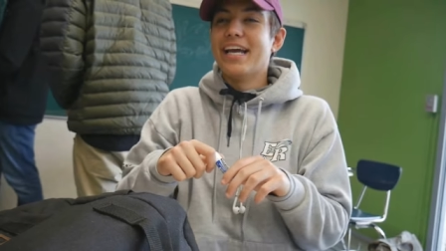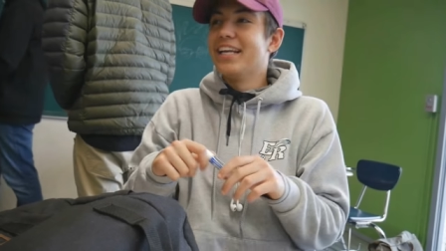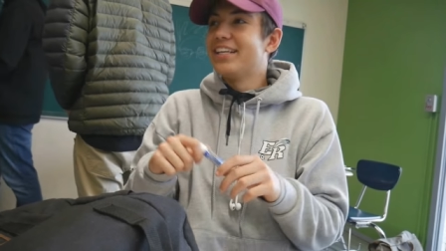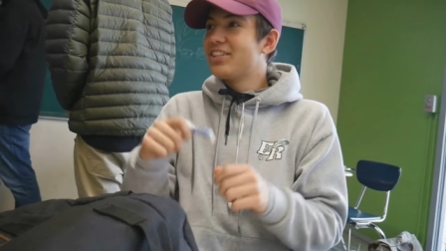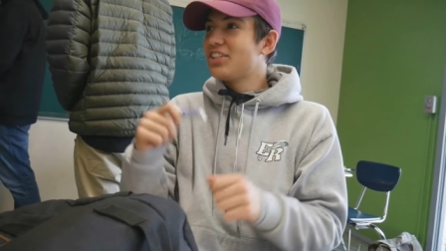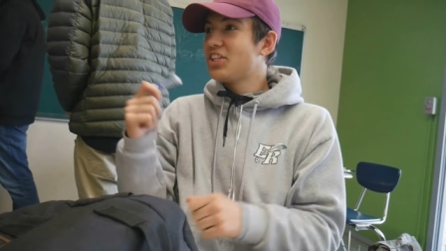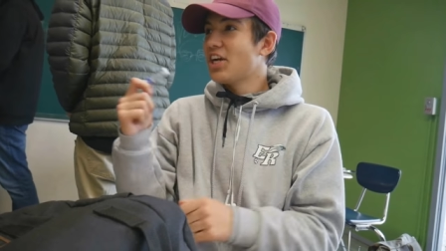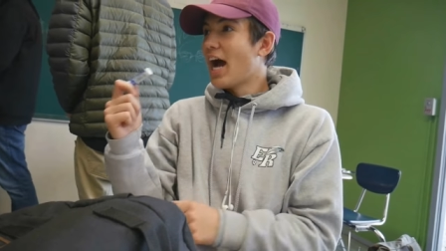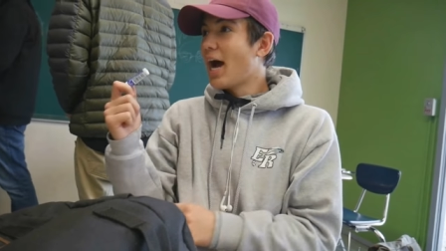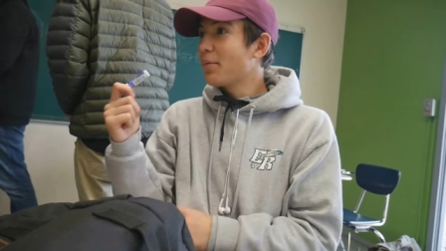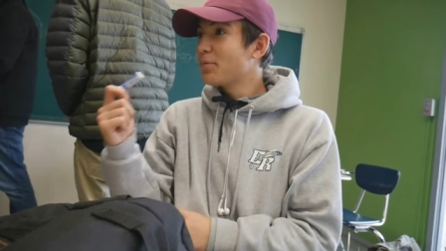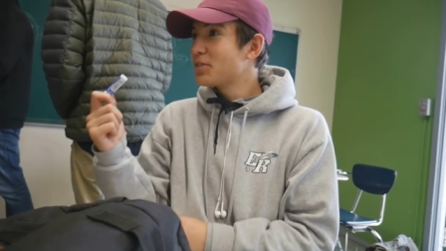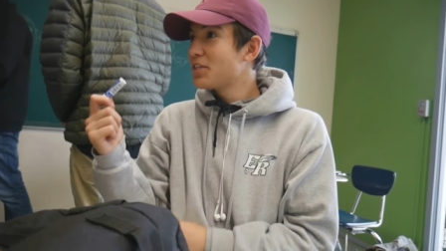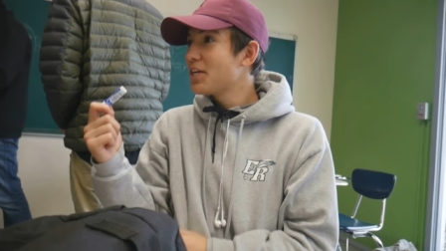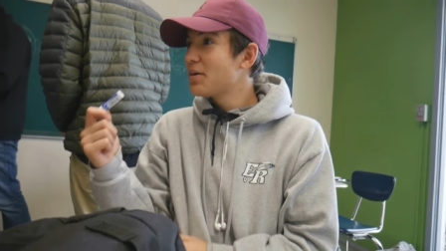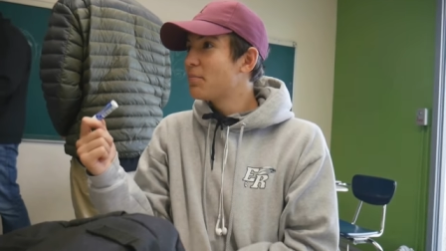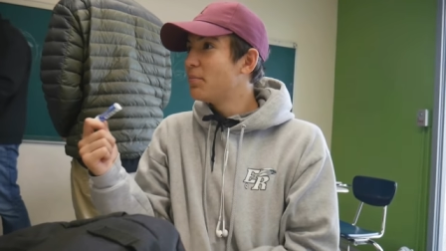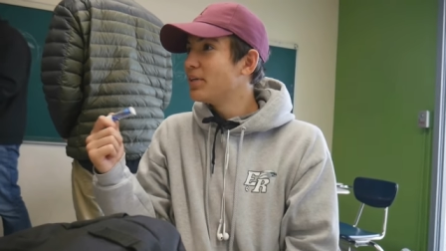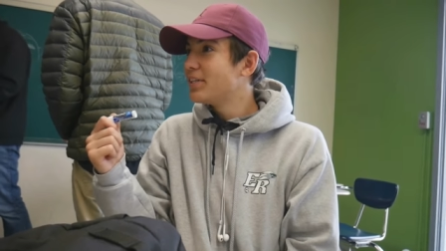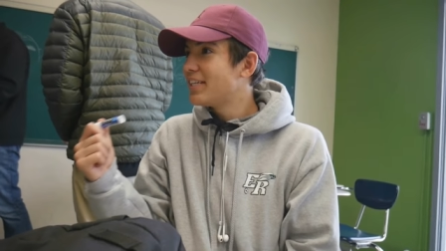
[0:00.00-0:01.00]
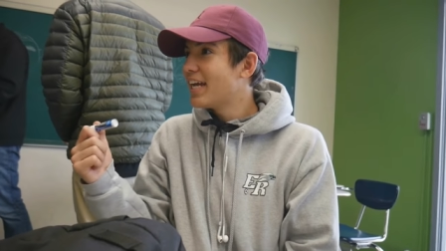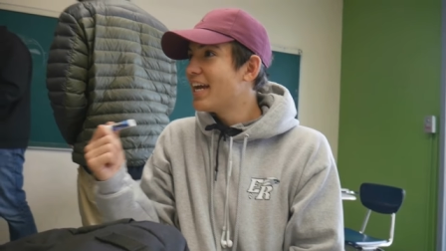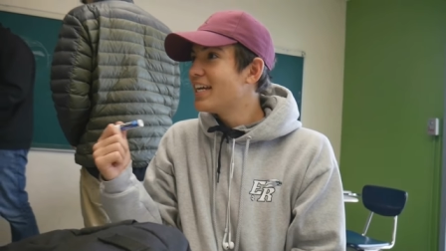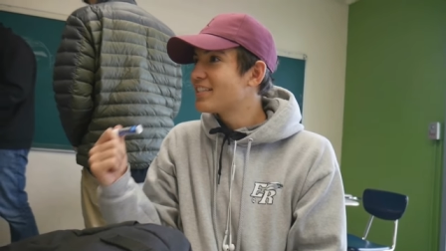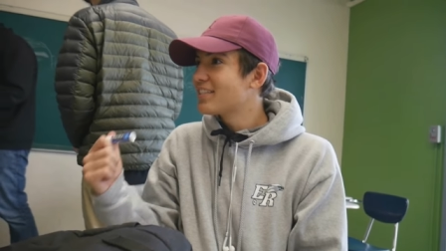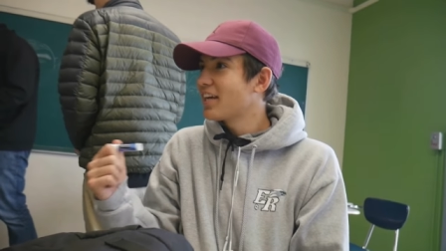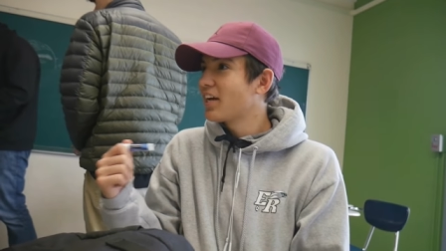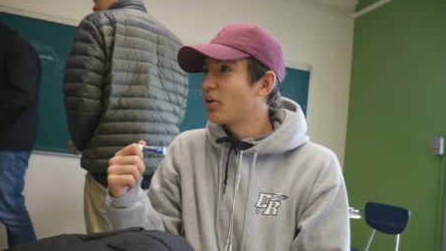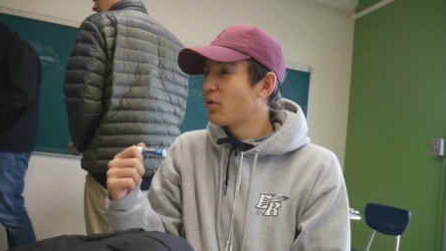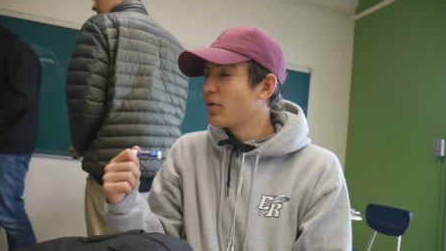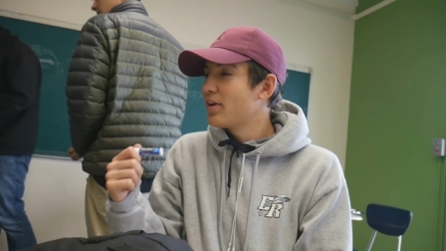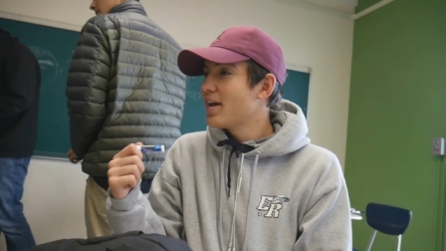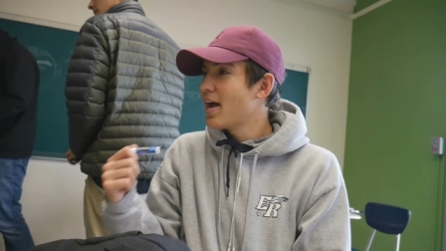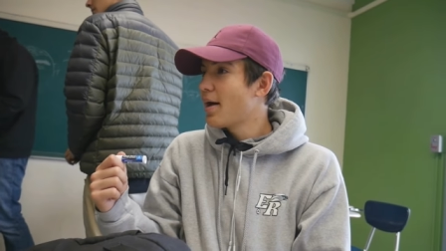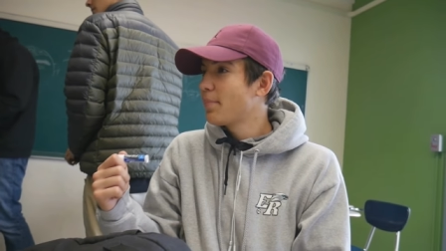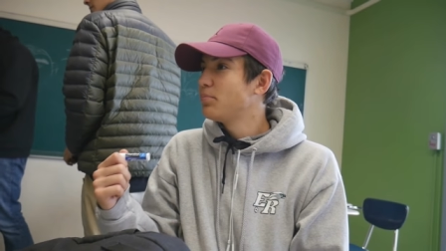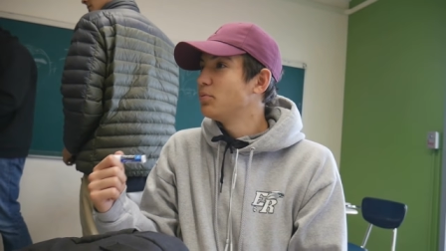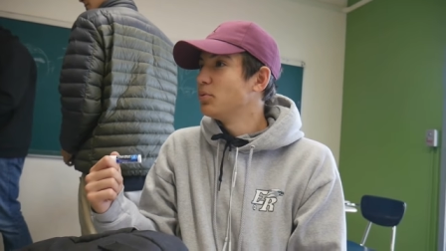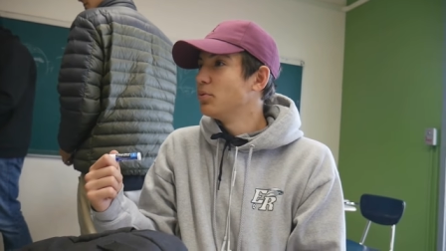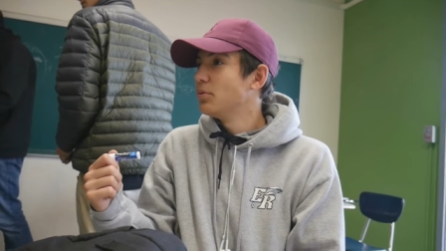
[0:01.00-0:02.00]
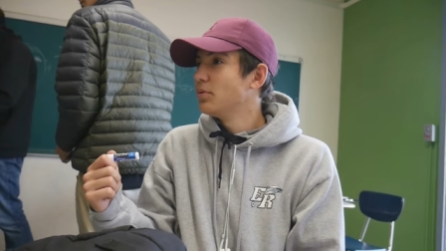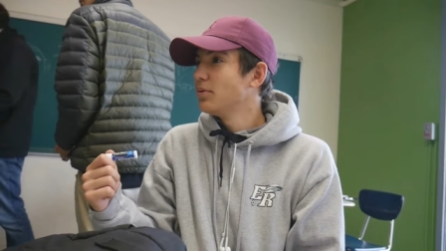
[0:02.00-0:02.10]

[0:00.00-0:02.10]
It's chapstick, but tastes like green apple.